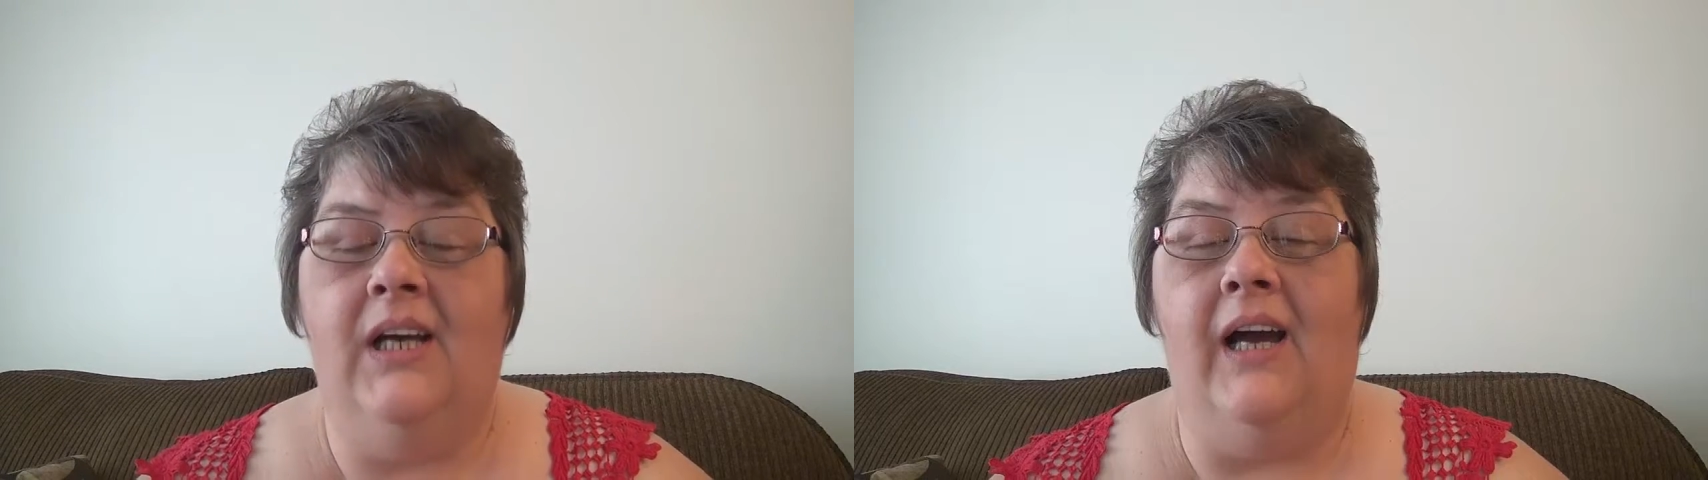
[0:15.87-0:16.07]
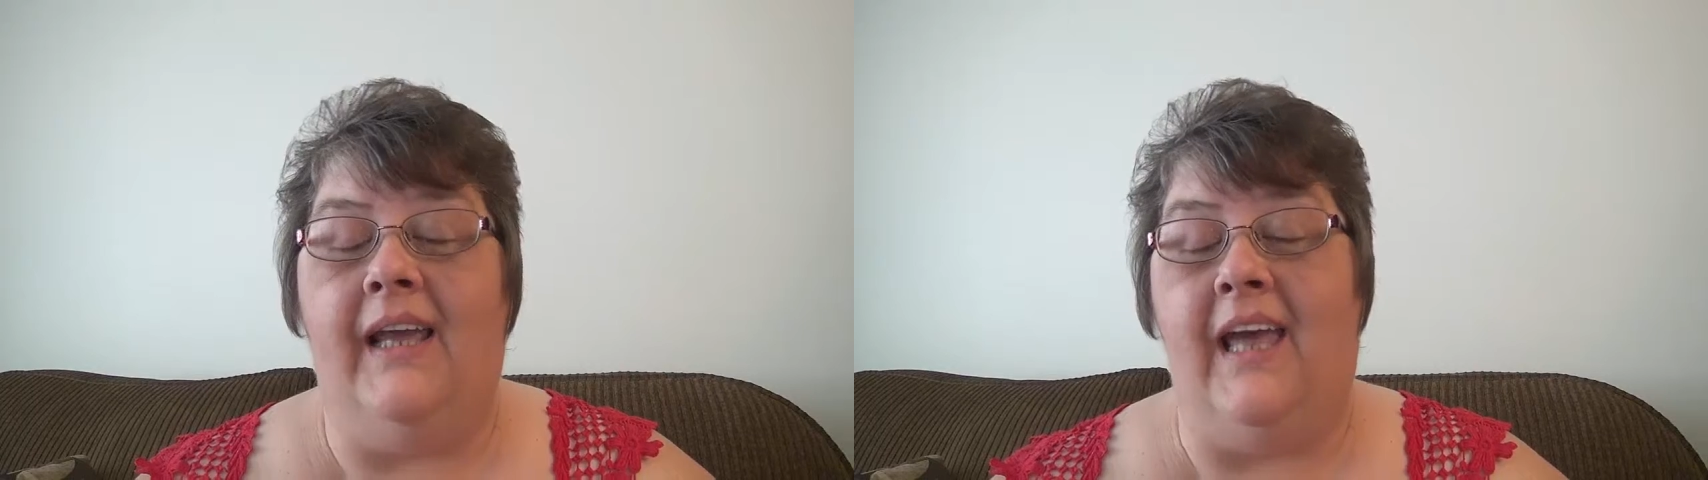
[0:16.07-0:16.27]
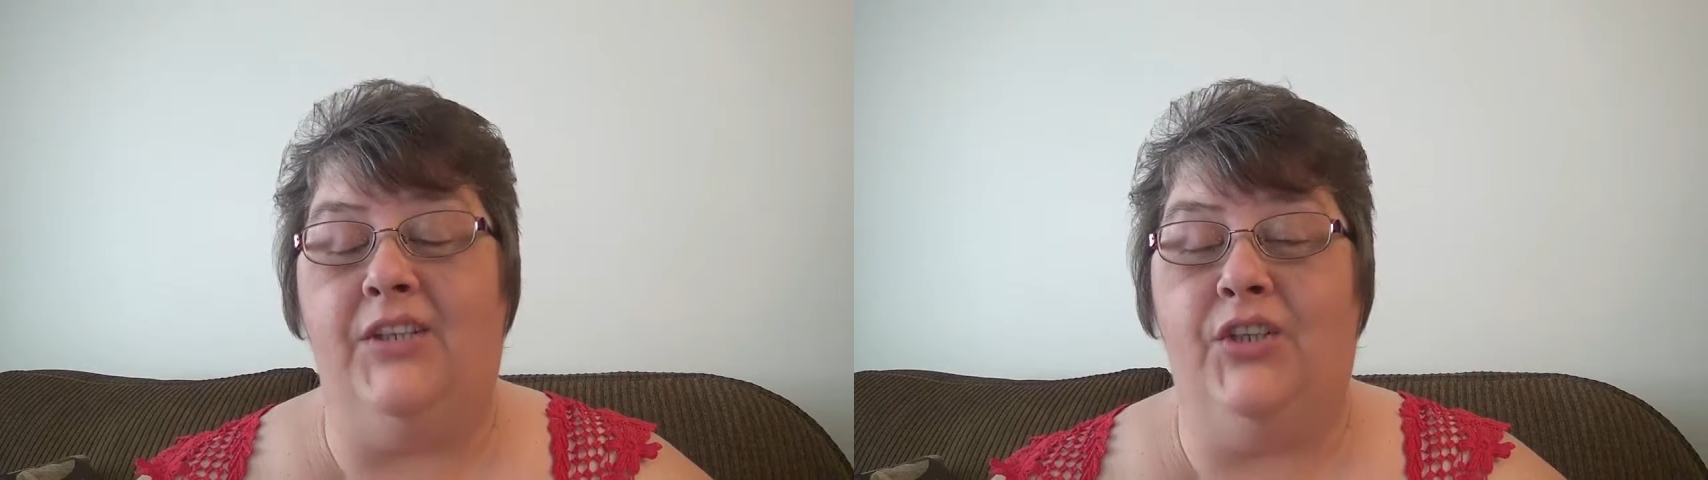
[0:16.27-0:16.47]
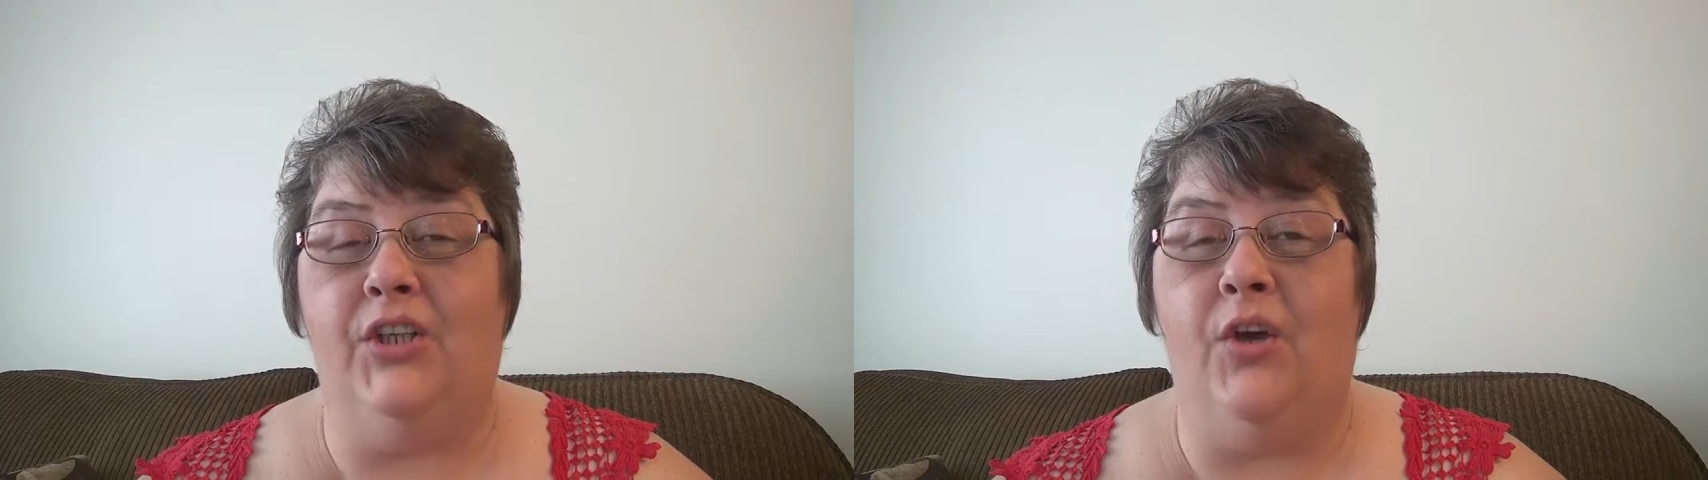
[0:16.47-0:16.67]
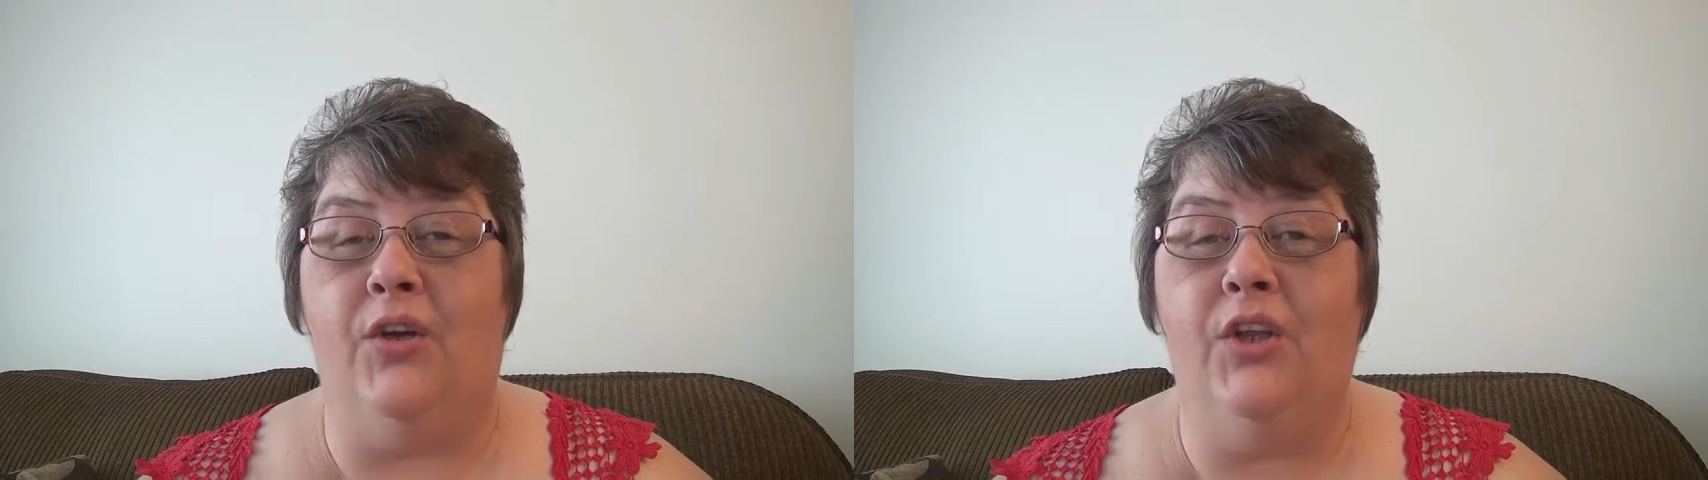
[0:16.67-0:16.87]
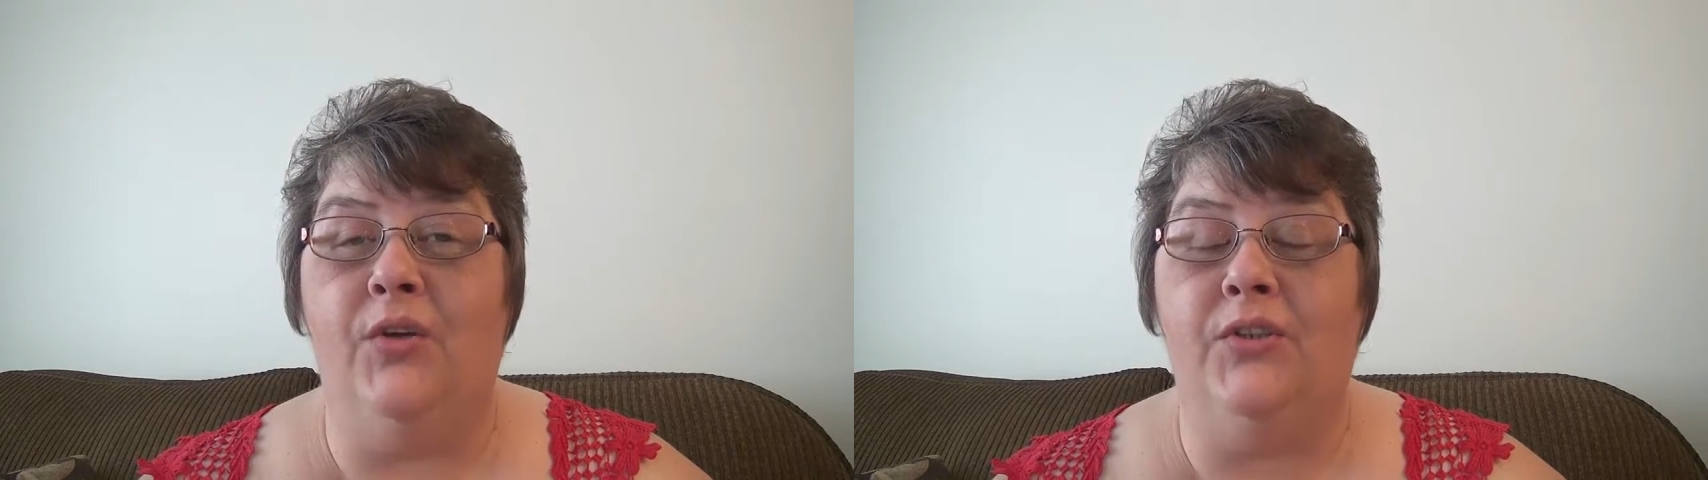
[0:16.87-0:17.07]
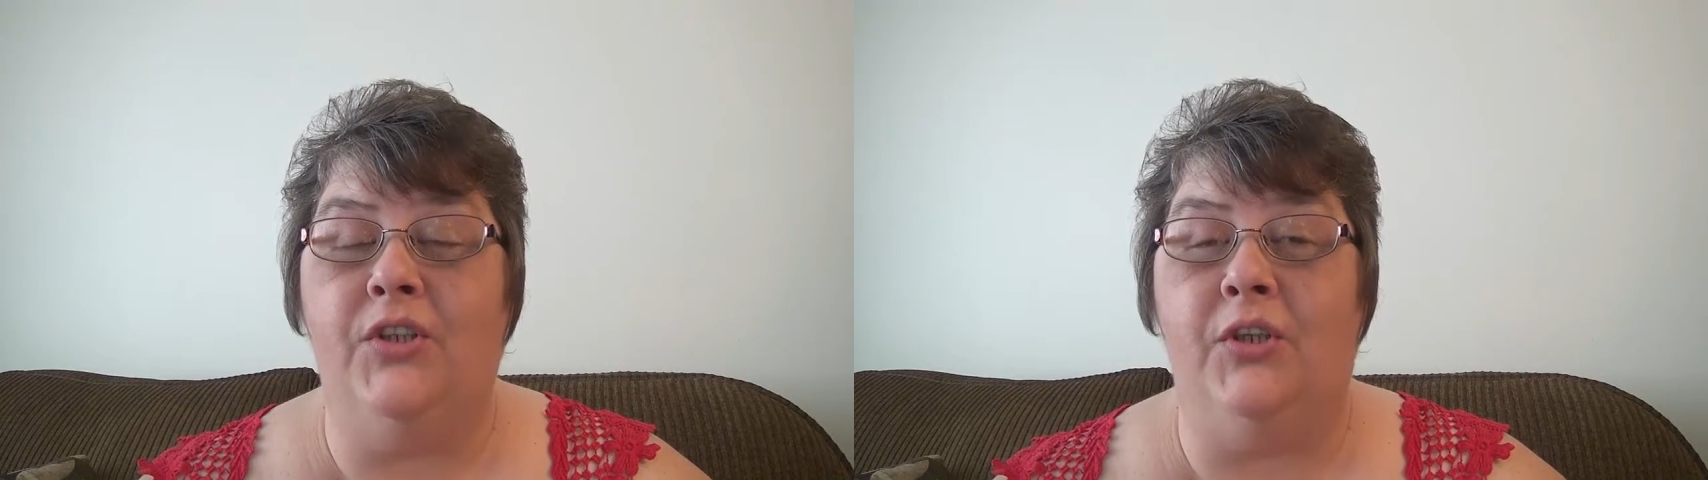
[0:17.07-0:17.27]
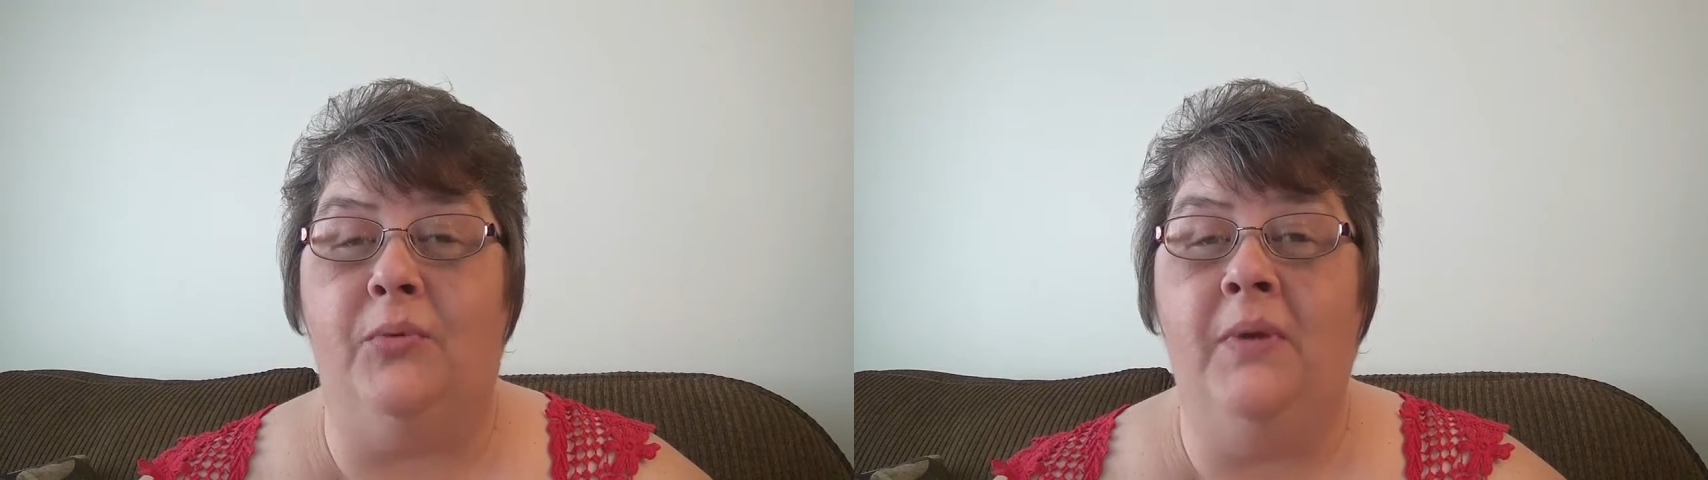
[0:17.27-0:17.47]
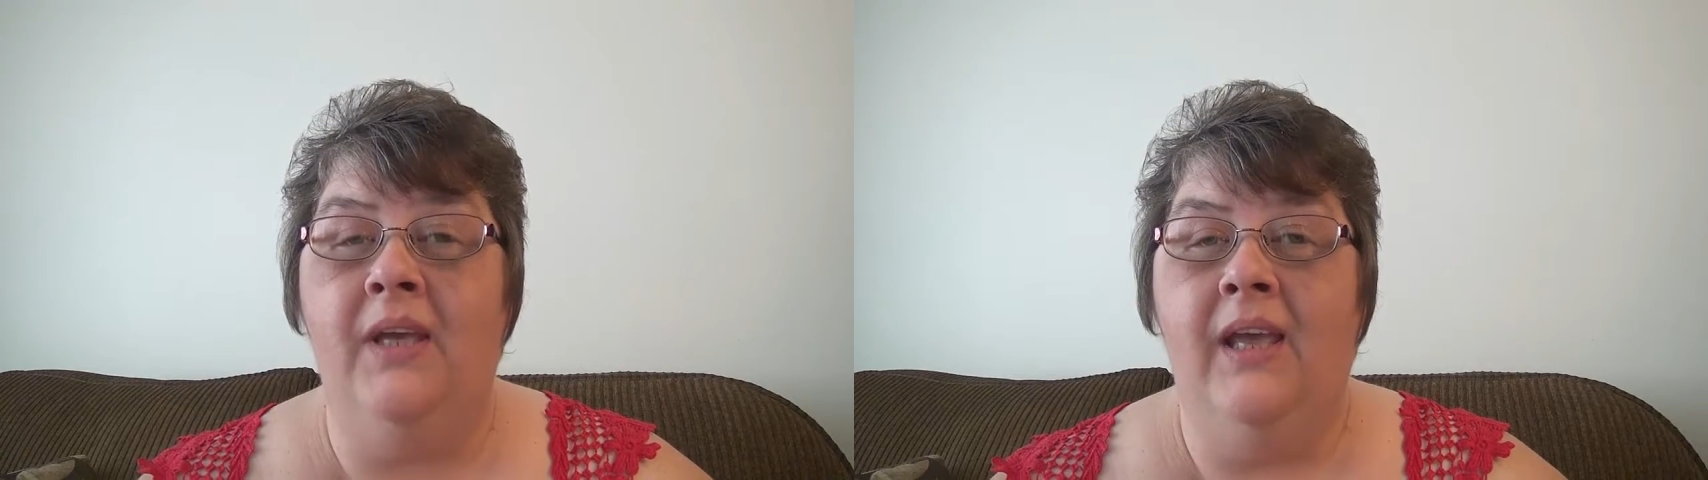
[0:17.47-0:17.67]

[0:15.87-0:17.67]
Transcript: I asked you to go to YouTube